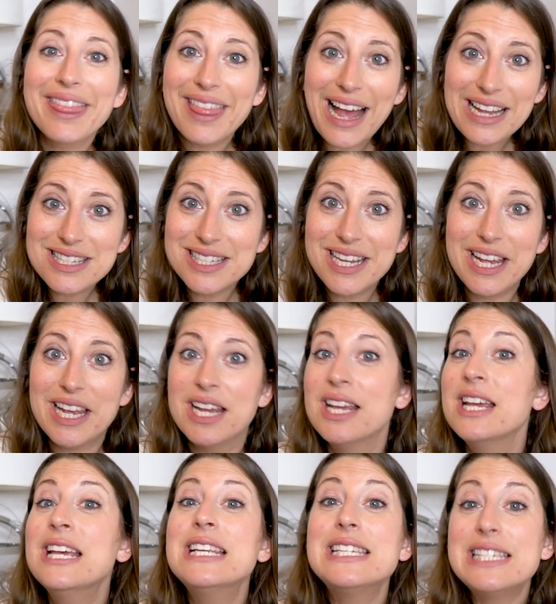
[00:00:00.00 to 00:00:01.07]
That's it.
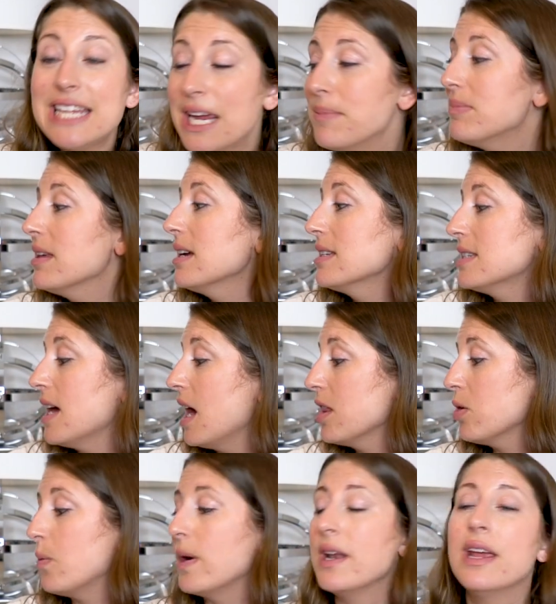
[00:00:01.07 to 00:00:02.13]
Same thing as the
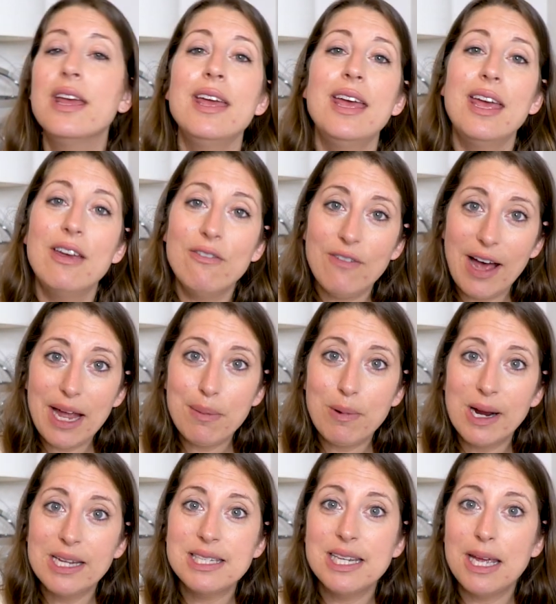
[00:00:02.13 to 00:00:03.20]
other one. It
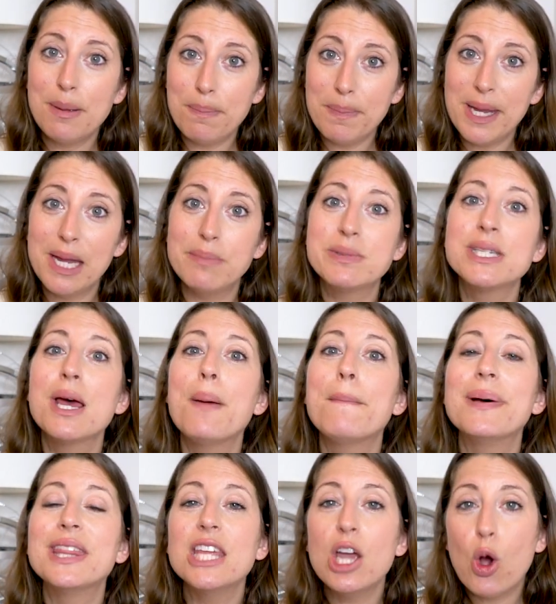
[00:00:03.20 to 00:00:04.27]
vibrates, it beeps,
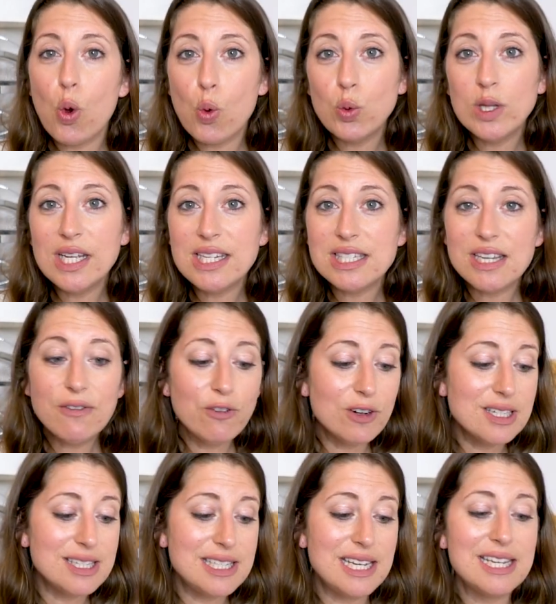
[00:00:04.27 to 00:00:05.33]
but the only
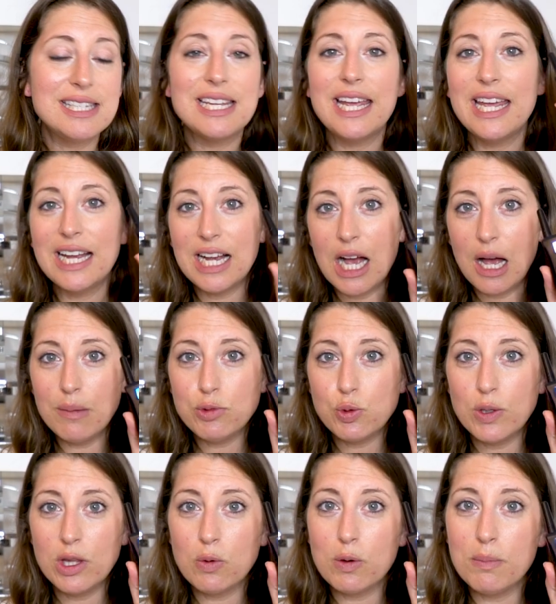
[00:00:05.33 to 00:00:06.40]
difference is it comes
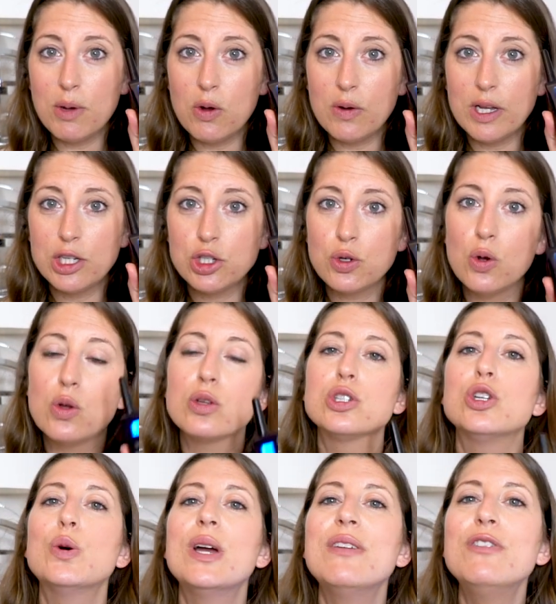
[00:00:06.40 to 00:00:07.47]
with a remote control.
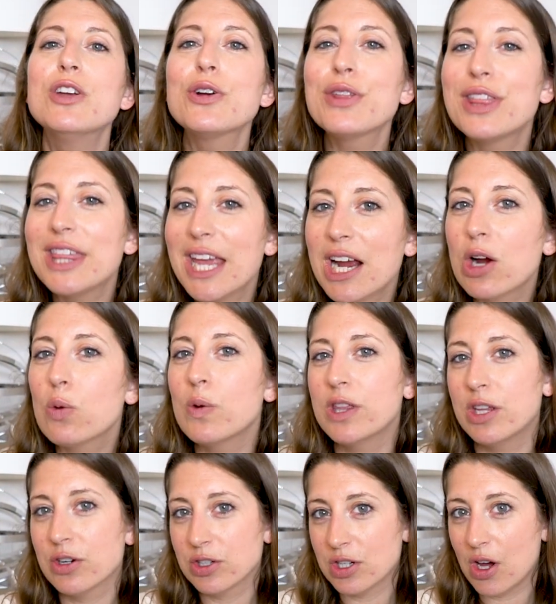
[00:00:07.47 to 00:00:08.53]
So if you're there
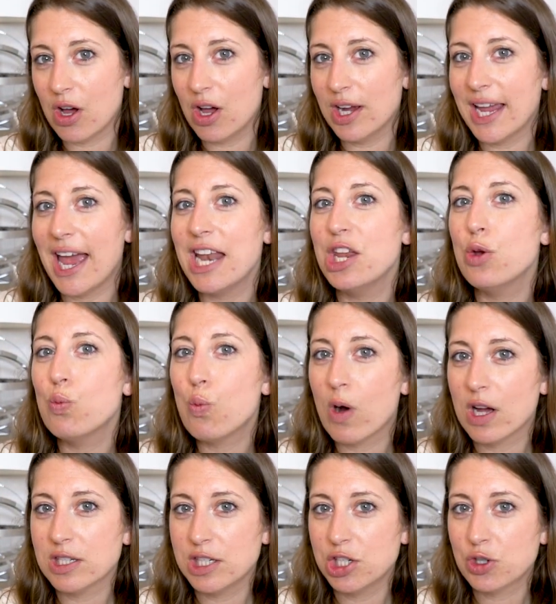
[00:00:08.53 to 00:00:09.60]
with your dog and you
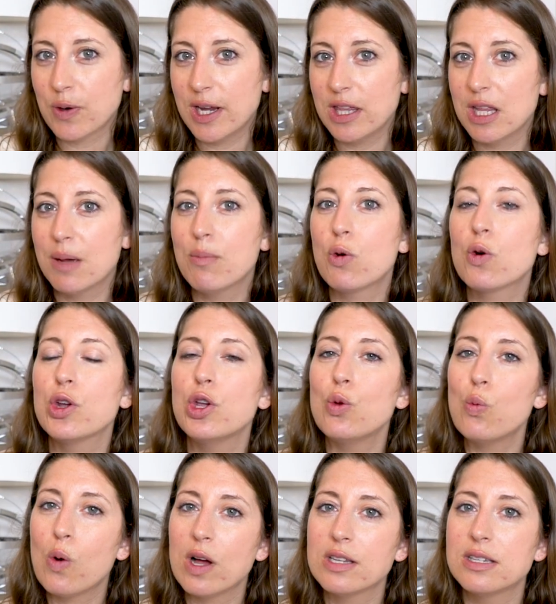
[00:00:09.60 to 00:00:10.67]
want to train them or you
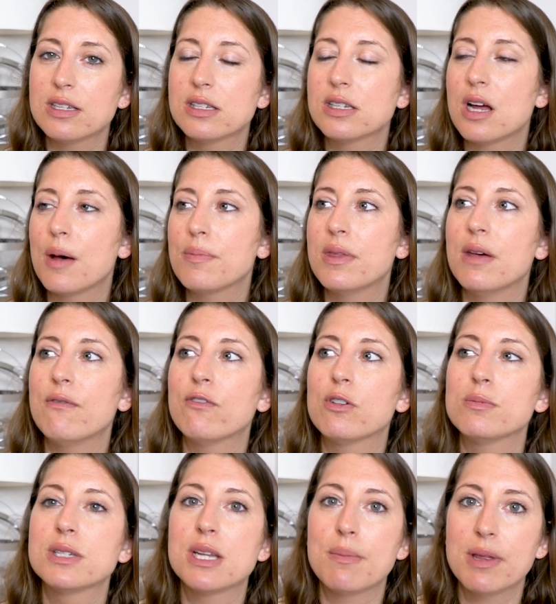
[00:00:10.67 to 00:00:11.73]
want to stop them
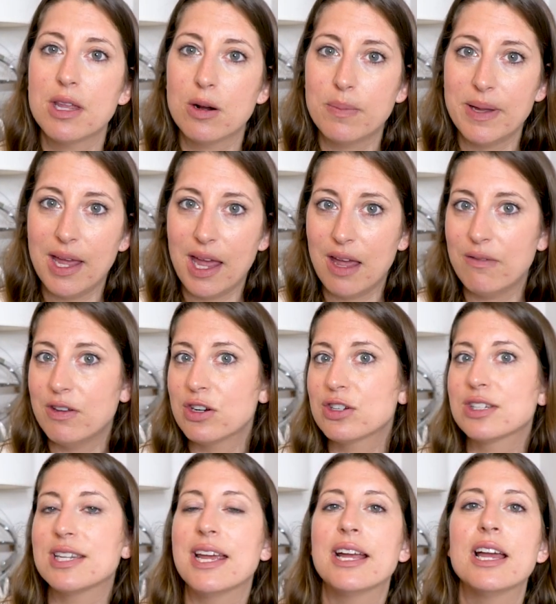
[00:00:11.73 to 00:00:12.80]
from some of their
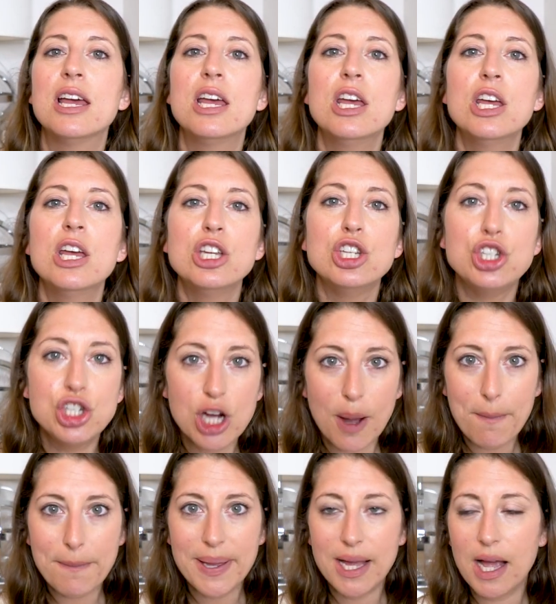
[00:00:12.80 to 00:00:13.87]
behaviors like
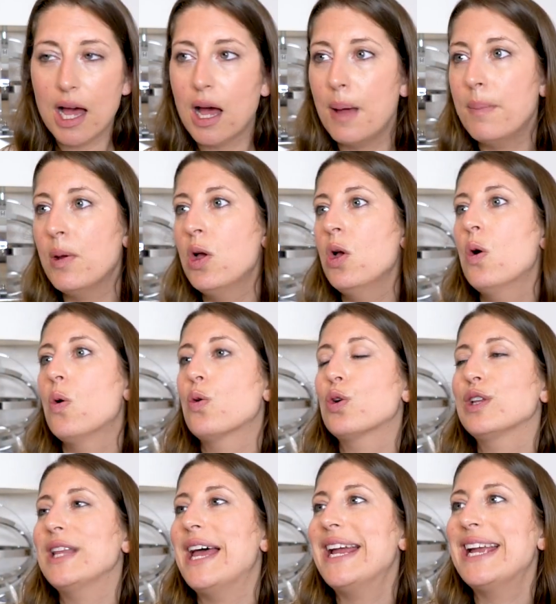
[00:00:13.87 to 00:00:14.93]
jumping up
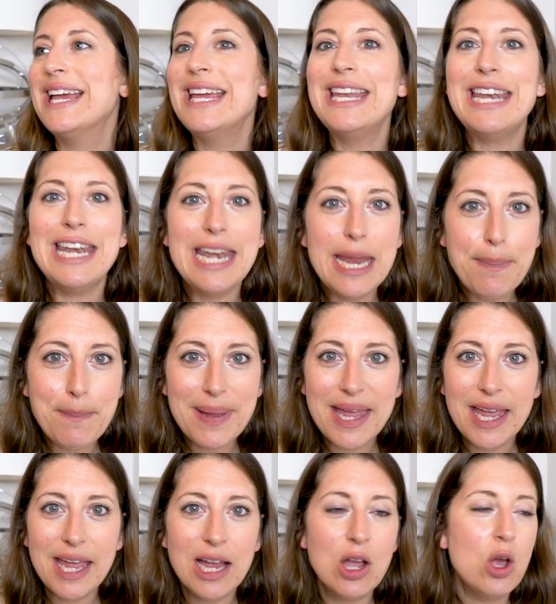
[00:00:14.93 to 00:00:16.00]
or like
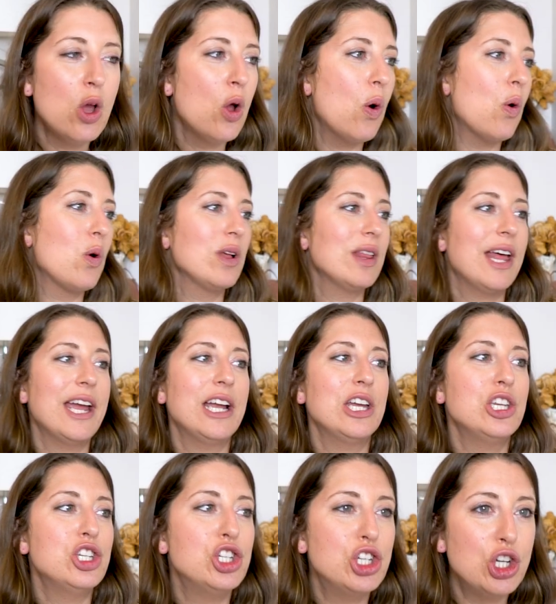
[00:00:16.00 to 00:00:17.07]
nipping or
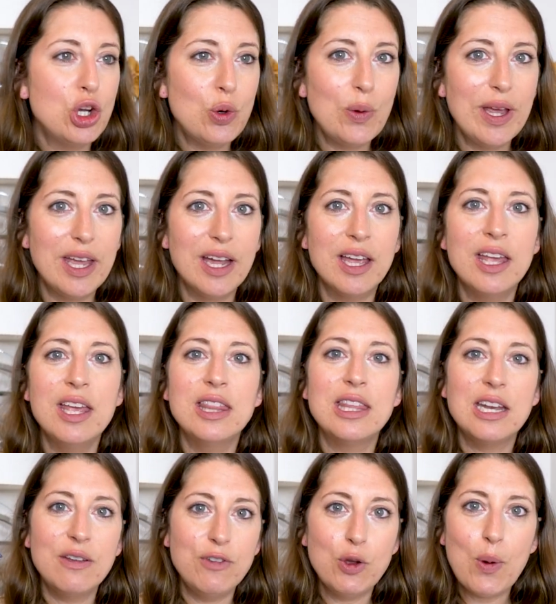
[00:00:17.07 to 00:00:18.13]
like chewing,
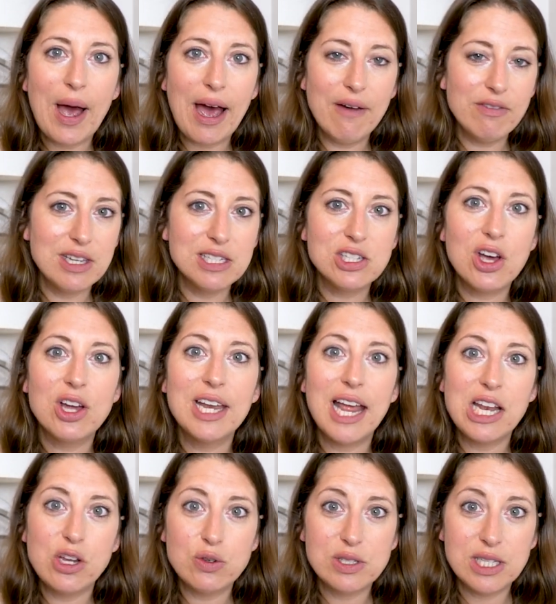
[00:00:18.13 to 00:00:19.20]
then if you have this on
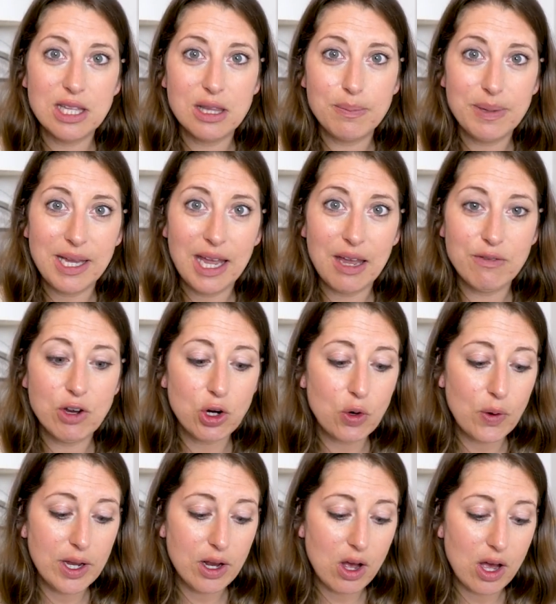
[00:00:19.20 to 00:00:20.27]
and you see the behavior
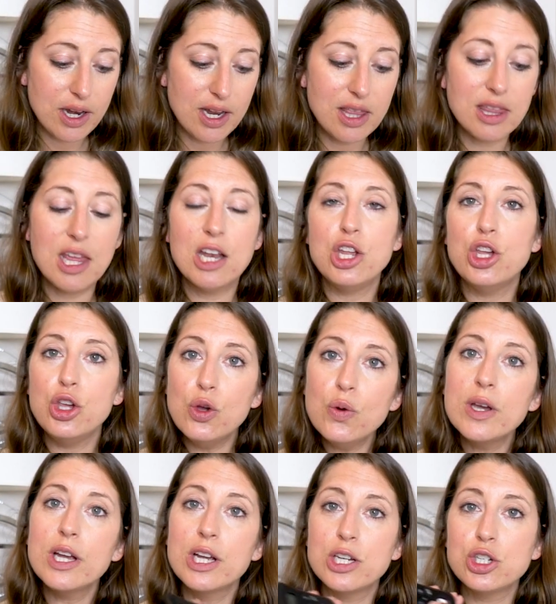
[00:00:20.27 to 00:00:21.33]
going on, then you
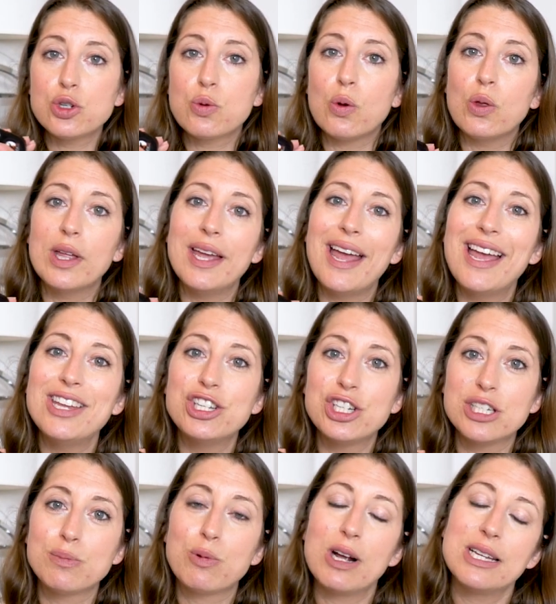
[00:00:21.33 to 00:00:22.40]
could control it and
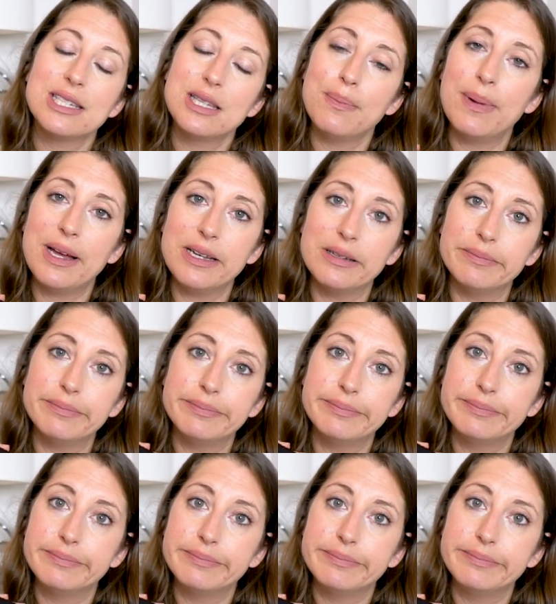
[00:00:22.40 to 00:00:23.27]
just press the button.